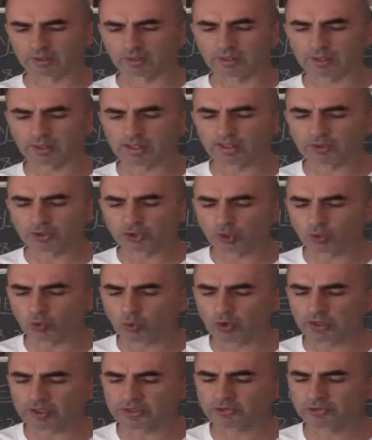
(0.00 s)

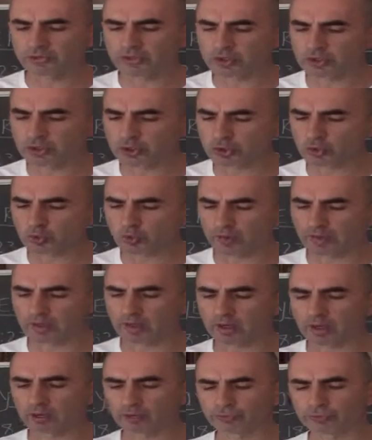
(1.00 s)
Rejoice, verse
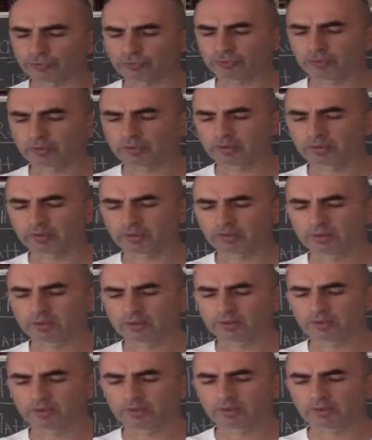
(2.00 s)
12,
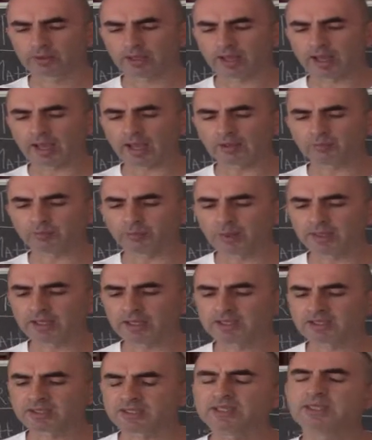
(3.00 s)
and be
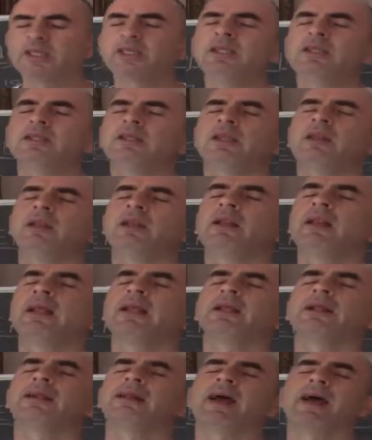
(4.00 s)
exceedingly
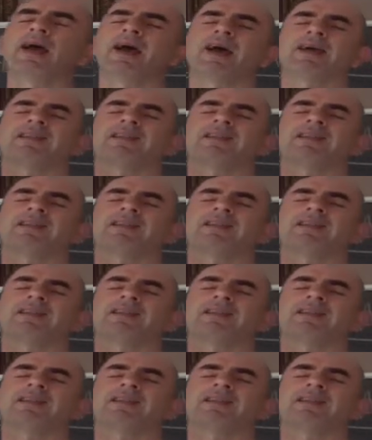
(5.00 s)
glad.